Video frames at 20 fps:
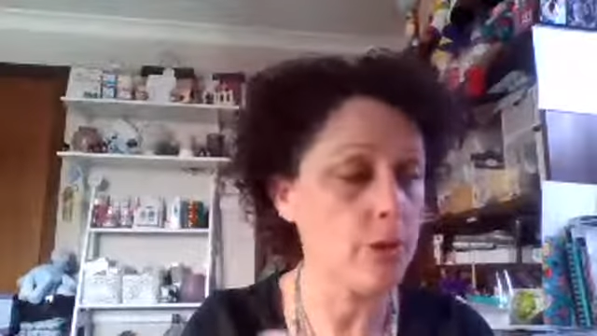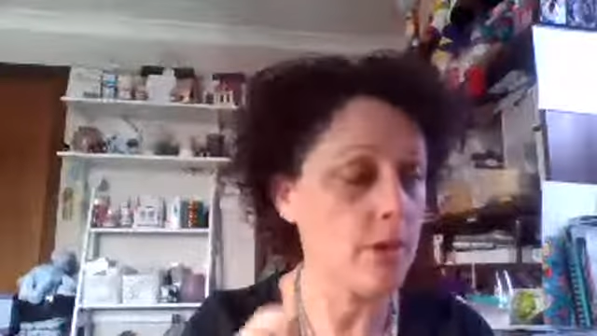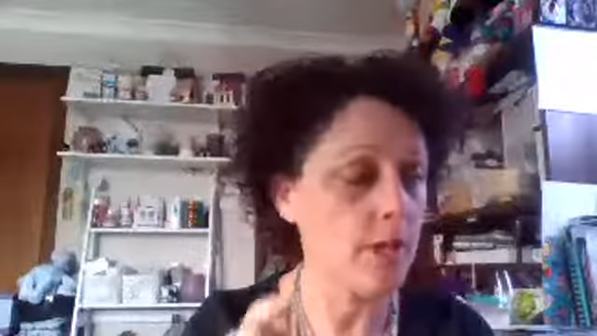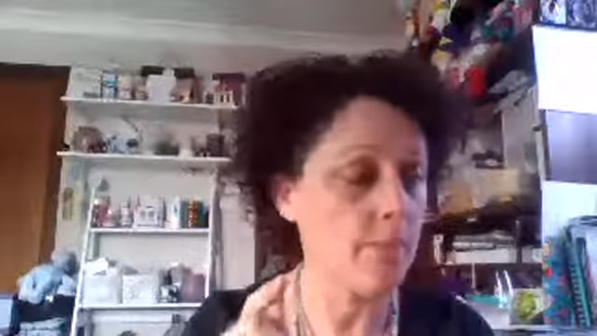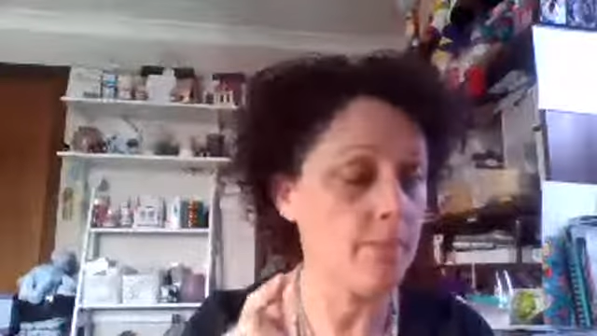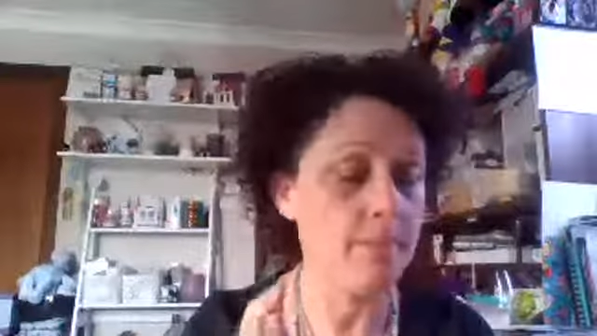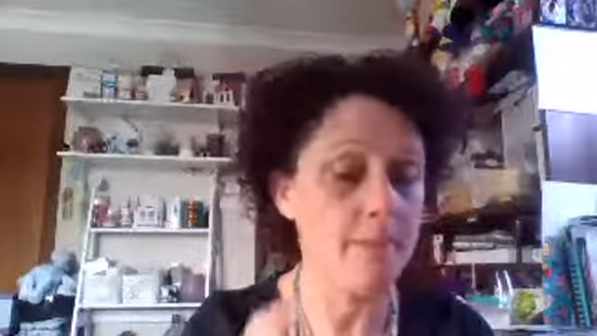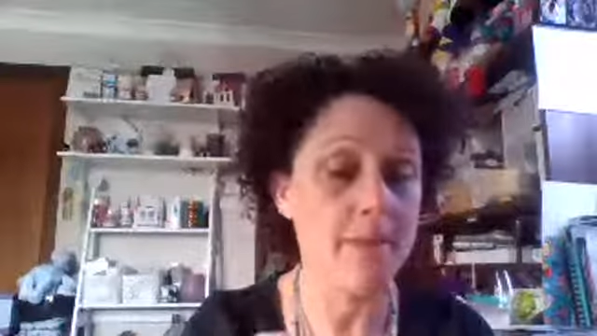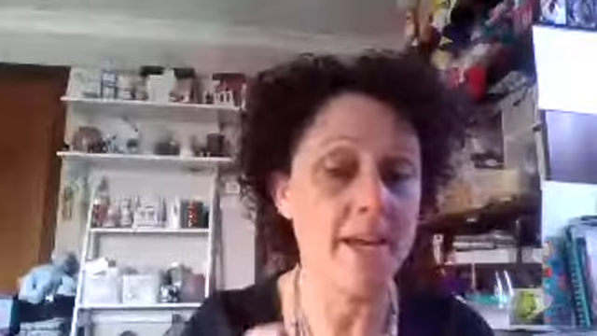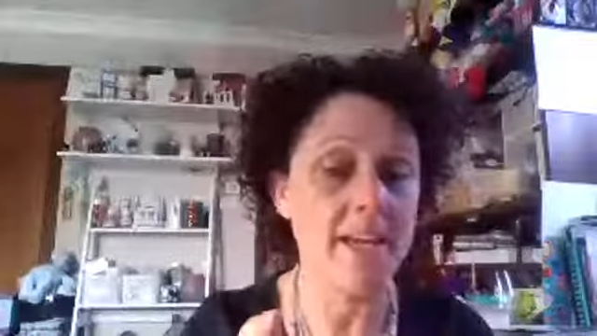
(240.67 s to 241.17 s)
I
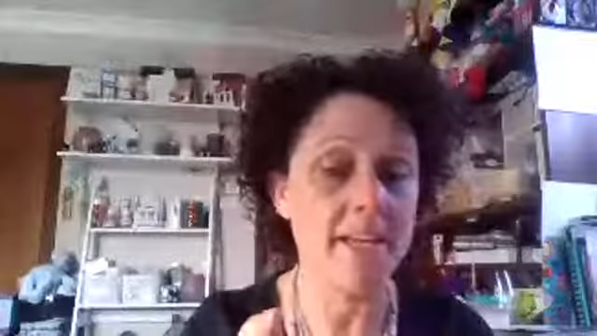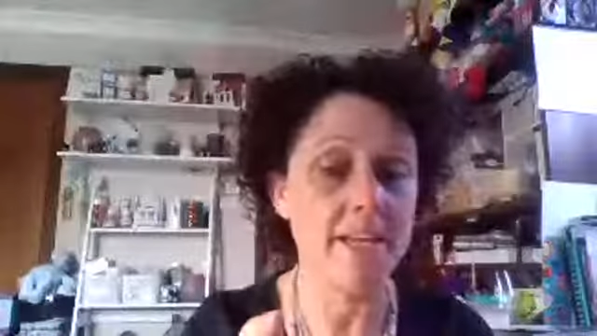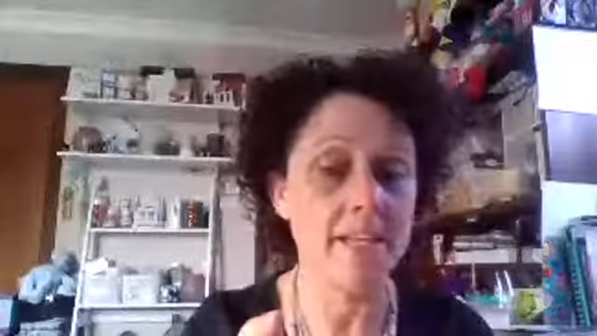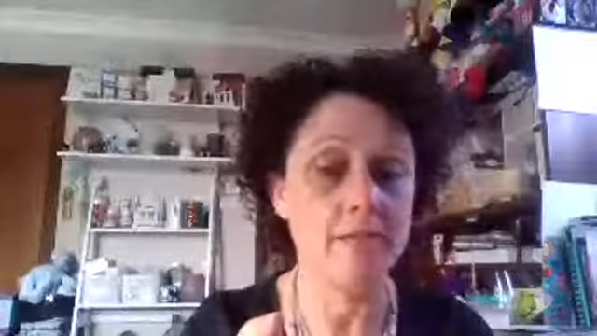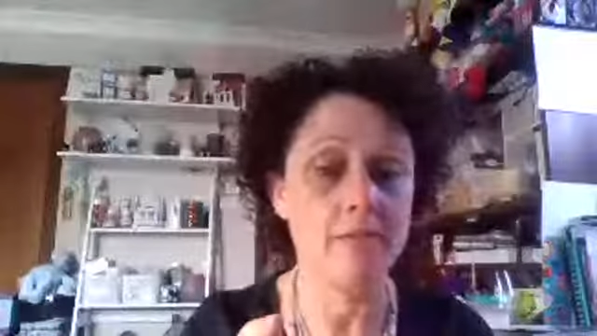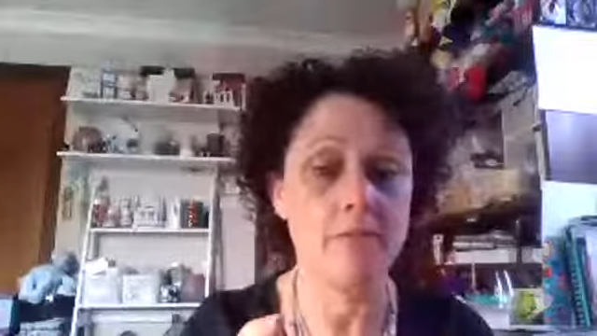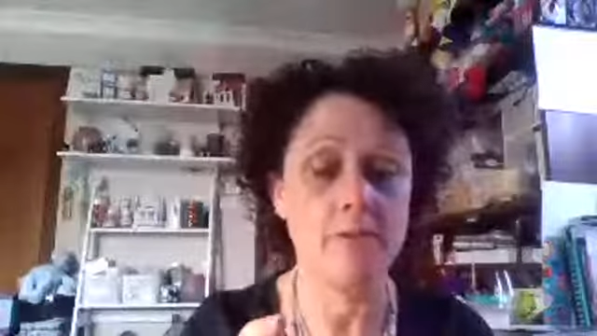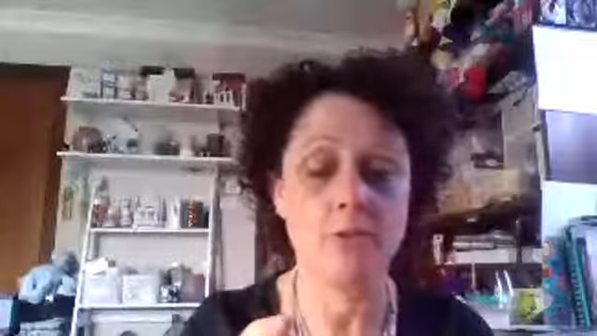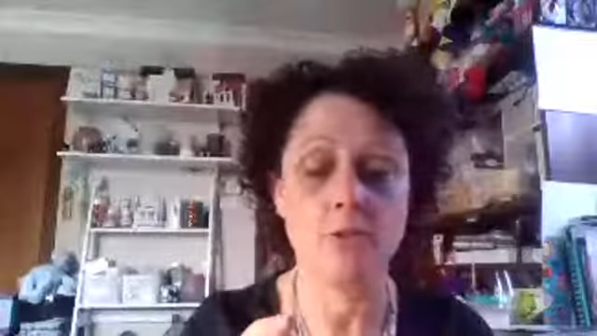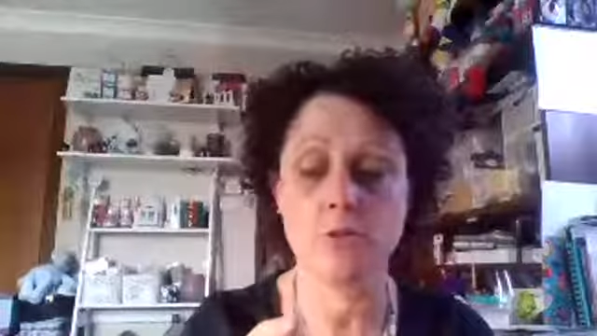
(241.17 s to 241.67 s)
may
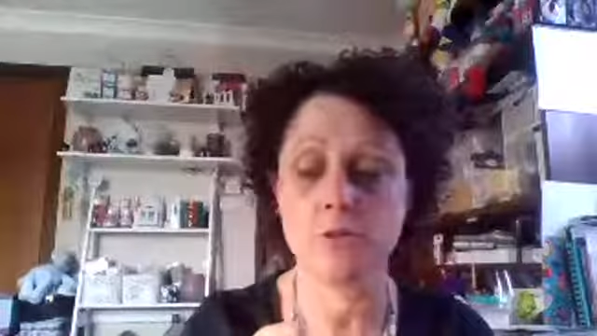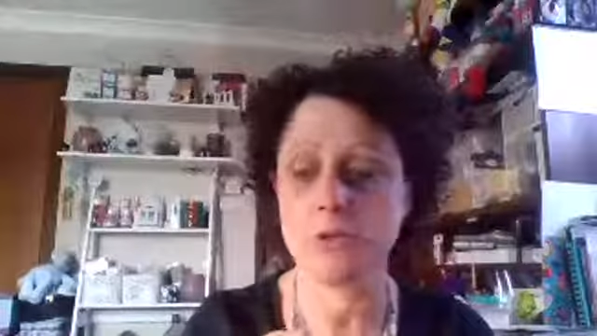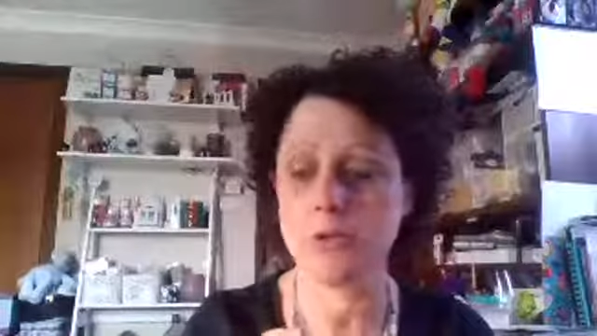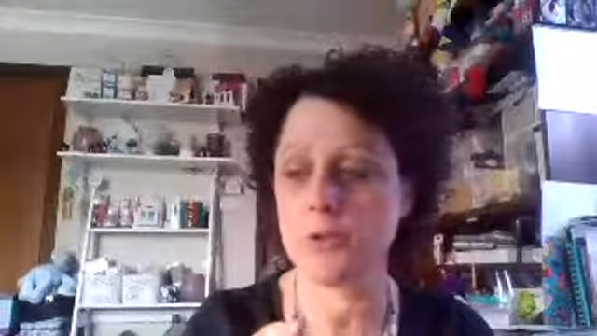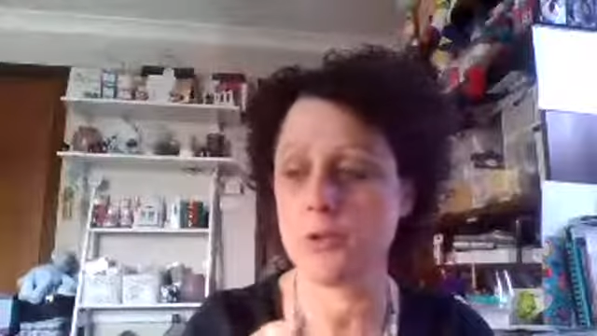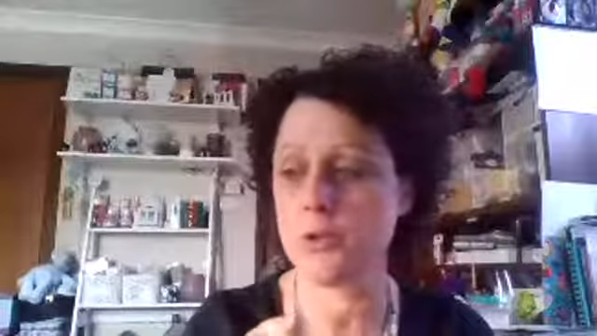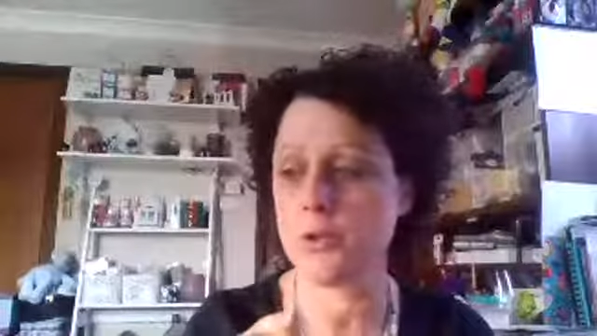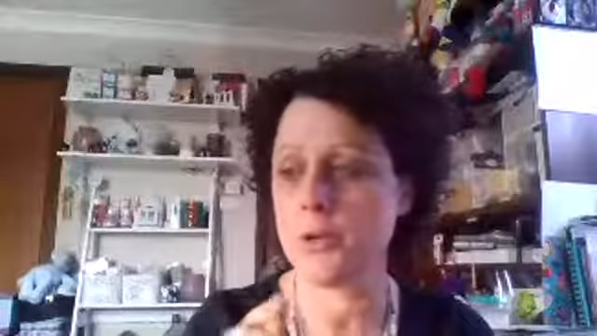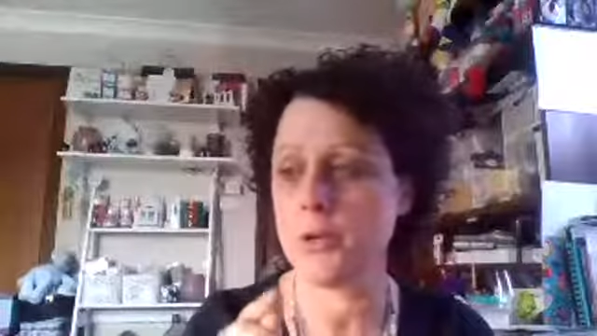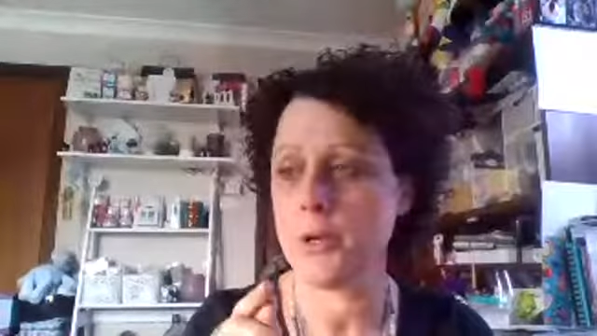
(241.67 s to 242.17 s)
even
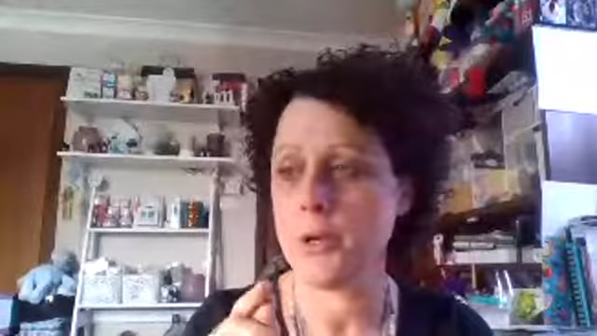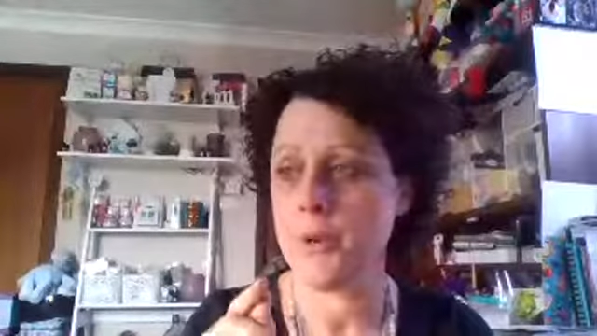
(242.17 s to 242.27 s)
do